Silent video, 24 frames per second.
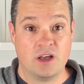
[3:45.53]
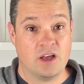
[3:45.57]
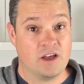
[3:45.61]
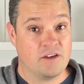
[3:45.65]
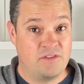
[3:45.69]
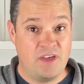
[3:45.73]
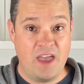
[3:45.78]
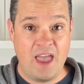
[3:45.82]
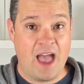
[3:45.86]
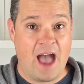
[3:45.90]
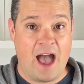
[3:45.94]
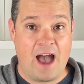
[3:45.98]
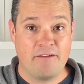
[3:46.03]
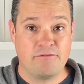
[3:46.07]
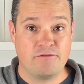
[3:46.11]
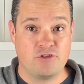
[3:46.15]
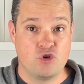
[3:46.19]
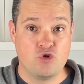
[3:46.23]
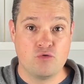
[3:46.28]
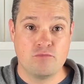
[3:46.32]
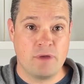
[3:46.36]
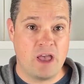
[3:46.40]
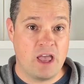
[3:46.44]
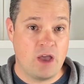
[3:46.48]
If they have,
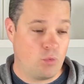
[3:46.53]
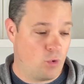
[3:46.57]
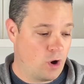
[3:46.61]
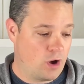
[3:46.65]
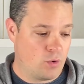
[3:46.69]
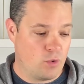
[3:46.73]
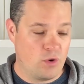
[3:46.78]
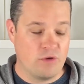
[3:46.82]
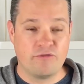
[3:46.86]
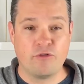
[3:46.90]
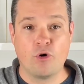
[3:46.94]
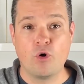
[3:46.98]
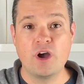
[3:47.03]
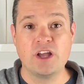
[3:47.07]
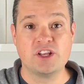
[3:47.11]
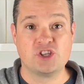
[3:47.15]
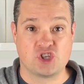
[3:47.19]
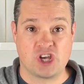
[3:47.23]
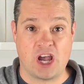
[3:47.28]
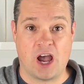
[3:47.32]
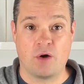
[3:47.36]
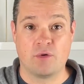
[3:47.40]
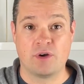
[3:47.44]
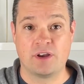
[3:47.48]
you may want to avoid
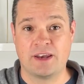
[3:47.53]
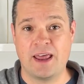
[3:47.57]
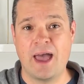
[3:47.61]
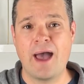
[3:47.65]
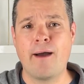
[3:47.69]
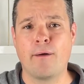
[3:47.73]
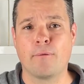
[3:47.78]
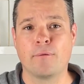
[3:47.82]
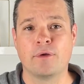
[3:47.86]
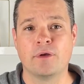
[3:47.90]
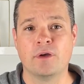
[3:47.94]
chowing down.